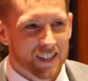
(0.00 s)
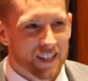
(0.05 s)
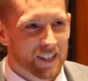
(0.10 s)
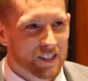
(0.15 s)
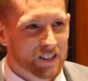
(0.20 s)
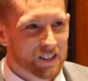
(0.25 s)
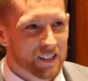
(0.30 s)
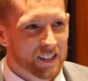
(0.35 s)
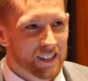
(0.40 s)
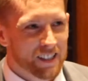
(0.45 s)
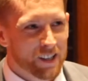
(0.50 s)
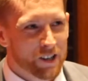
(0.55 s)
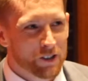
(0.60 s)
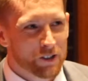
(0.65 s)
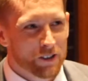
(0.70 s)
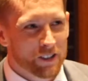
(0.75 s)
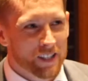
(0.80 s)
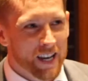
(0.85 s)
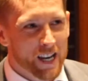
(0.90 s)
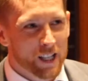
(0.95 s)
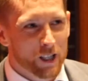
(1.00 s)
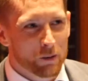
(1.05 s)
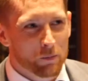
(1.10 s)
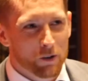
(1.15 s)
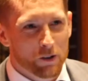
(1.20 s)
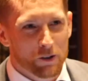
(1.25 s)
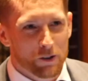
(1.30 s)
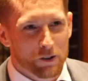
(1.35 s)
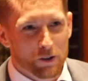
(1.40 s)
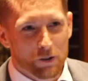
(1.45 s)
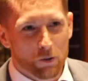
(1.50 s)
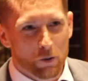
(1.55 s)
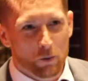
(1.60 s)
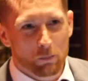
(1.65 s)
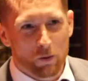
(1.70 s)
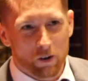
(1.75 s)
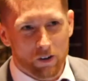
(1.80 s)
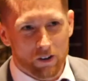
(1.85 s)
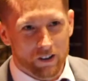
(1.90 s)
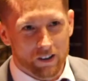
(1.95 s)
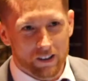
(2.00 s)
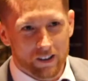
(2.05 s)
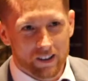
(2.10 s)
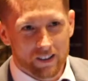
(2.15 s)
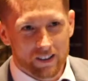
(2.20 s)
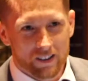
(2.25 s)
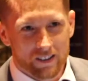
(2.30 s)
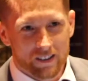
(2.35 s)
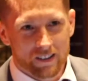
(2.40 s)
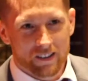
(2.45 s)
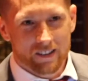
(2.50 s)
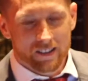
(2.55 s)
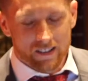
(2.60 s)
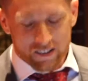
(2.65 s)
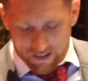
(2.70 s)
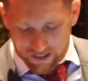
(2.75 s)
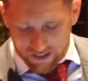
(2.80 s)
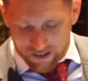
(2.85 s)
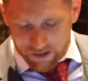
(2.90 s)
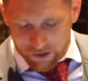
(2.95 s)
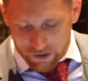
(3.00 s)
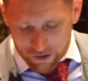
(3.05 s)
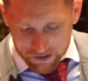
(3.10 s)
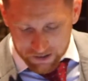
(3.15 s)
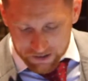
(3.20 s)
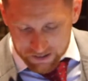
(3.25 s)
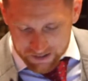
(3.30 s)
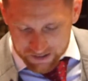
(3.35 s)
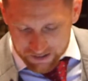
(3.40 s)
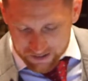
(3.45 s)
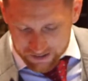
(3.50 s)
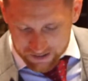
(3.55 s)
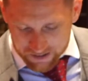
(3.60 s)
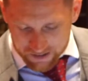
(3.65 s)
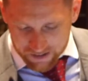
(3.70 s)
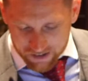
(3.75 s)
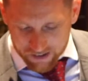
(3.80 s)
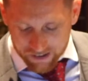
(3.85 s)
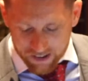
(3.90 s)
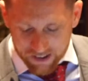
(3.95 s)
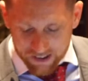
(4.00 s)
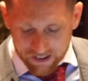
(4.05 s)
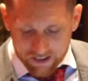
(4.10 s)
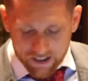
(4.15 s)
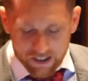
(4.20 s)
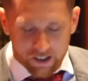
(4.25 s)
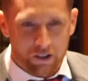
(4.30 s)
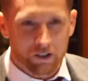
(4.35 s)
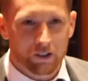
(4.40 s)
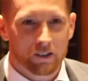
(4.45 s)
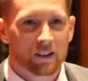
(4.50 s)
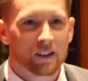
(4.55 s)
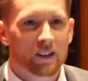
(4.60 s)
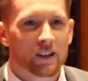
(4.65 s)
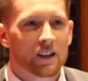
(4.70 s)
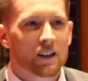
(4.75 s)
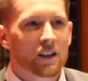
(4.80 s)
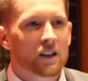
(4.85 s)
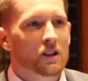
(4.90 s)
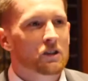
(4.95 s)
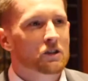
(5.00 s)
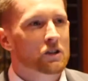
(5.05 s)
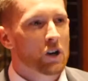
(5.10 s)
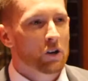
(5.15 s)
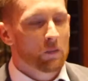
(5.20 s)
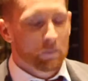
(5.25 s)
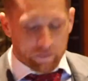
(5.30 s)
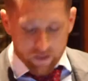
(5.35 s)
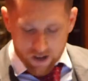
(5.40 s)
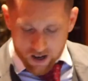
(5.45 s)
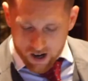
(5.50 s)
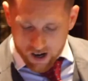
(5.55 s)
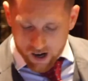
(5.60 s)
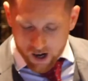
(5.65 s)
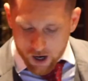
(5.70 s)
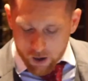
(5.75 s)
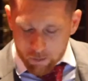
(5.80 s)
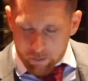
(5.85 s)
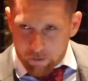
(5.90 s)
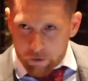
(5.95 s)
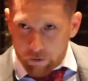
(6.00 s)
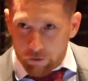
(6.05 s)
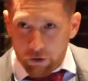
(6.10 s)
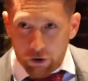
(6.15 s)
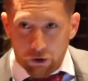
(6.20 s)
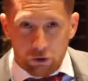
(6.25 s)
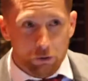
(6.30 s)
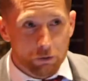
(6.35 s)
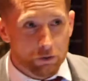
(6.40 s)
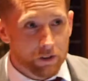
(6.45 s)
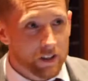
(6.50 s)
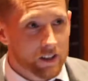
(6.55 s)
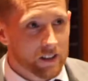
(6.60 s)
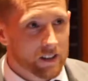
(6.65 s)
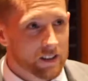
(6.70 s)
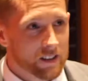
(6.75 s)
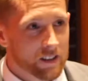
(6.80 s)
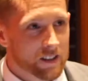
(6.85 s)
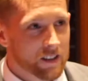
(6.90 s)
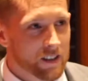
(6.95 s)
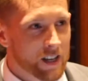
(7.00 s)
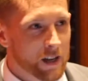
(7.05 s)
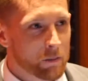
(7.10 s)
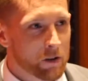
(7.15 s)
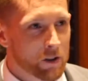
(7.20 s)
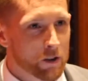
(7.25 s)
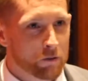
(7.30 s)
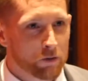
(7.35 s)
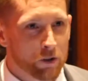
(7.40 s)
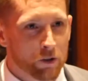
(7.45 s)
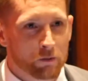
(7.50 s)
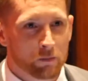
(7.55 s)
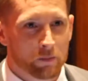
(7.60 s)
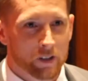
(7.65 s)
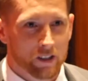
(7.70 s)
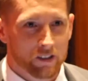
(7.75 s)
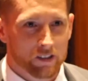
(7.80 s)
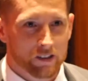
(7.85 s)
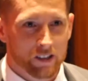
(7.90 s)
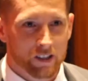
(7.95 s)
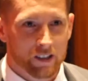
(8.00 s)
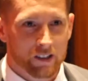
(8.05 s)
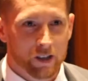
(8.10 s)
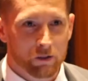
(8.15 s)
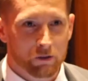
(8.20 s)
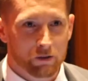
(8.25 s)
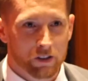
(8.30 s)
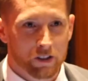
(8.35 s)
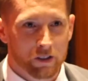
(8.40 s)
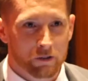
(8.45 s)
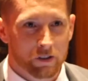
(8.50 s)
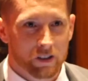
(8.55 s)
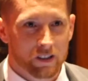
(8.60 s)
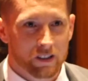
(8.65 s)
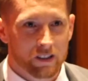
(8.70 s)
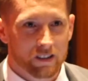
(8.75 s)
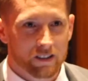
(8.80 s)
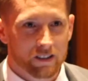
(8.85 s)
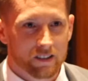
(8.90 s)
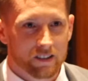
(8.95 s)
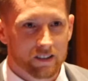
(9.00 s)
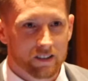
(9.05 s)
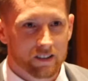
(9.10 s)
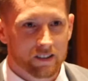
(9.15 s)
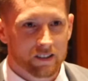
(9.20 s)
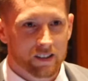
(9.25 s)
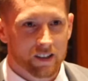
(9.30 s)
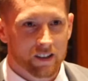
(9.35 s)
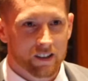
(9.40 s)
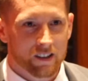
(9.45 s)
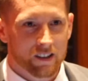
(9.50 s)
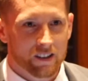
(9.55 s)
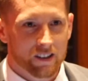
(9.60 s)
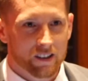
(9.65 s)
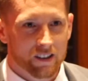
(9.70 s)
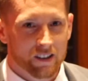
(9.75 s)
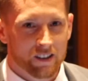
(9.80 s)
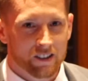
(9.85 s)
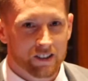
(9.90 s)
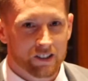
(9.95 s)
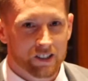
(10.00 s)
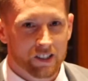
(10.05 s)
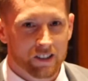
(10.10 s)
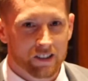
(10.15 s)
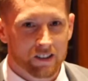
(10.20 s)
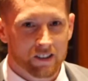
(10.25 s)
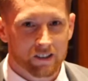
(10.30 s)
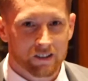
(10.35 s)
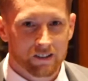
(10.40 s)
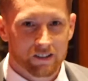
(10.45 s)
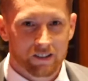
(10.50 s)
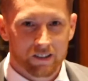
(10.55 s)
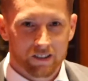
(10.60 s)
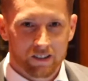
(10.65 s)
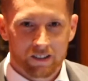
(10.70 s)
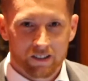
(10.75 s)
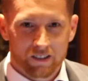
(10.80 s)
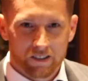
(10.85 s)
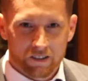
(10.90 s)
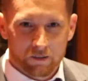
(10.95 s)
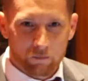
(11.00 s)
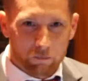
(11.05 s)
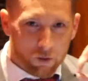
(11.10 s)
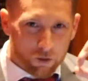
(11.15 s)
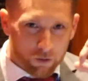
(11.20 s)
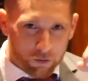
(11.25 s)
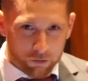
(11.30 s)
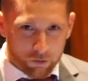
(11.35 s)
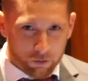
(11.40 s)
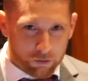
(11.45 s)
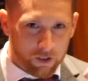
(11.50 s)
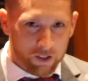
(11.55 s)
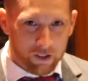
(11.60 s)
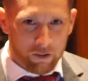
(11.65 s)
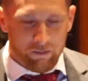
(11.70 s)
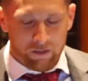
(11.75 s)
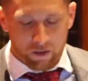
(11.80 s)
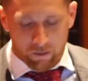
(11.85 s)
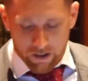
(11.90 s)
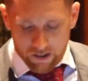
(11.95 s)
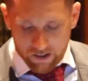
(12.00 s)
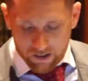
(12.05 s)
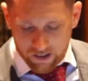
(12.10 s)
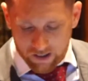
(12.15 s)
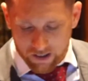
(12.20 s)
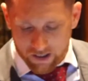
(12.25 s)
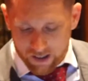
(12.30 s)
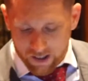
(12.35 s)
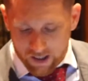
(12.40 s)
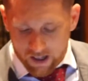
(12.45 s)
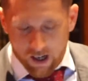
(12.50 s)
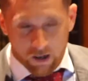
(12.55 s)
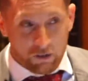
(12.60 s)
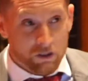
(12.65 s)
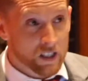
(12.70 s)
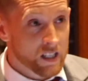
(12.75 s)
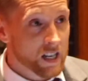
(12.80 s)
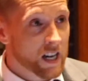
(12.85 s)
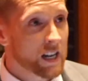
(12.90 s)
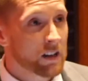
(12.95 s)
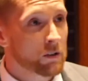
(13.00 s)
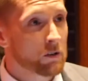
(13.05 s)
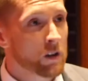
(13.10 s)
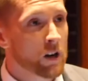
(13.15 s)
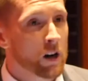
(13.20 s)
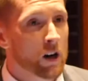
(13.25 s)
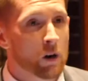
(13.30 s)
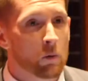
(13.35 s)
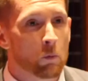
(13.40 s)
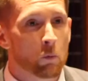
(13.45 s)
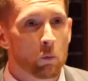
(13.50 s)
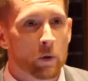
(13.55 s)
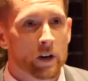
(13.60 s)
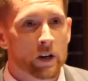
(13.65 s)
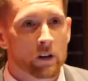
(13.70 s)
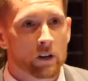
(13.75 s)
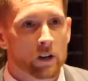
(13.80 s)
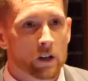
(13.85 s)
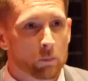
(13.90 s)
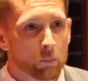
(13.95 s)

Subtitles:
it's Caleb_Parker. Good. All right, thank you. So, food. How about the food from downstairs? That was good, wasn't it? Yeah. Argentina bowls were really amazing. Tonight, we are going